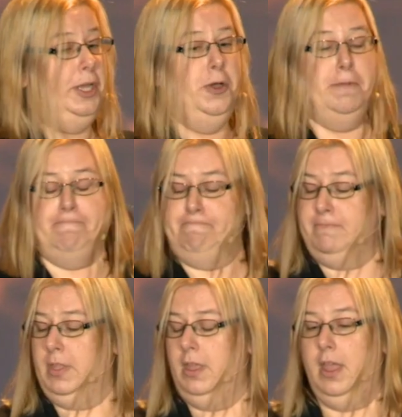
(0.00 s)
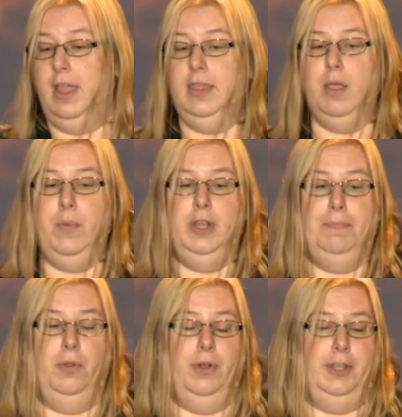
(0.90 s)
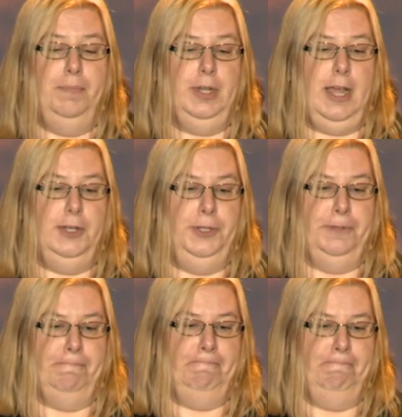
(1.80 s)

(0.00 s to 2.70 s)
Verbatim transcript: good. And then we deployed to production.